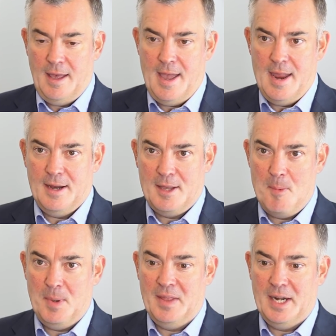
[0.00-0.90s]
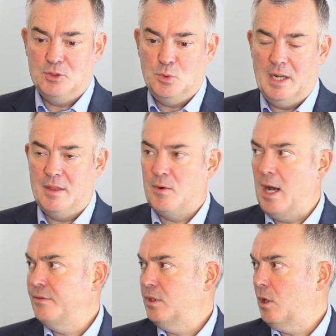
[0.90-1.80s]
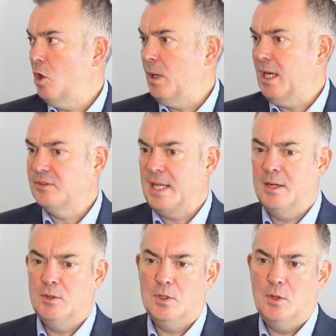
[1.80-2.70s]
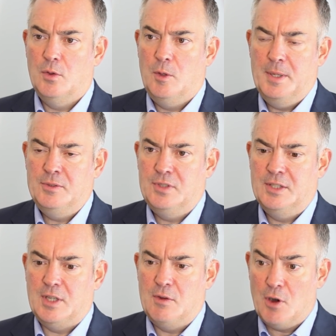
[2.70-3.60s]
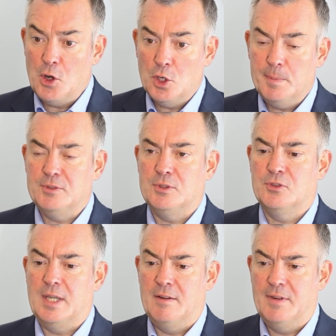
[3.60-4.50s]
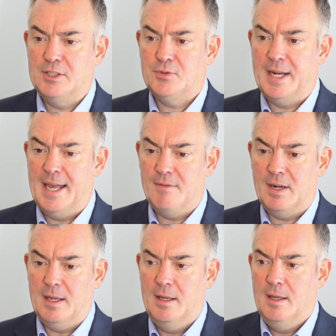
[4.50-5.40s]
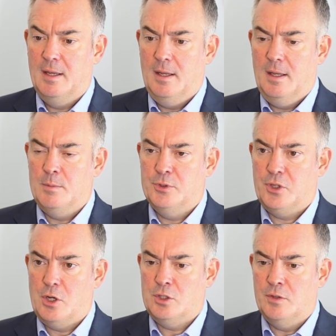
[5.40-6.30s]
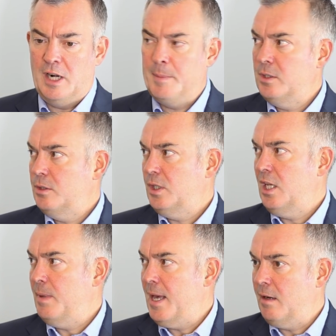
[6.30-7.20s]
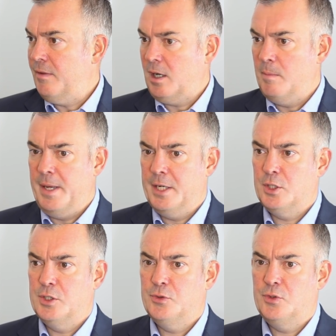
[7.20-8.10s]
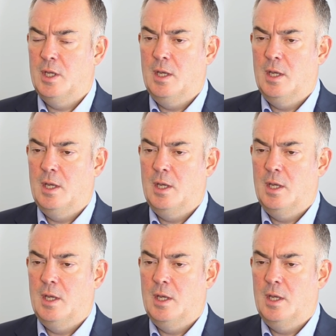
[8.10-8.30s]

a company that has really thrived and globalized. And the business is a very good business. They invest very heavily in research and development to keep ahead of their competitors.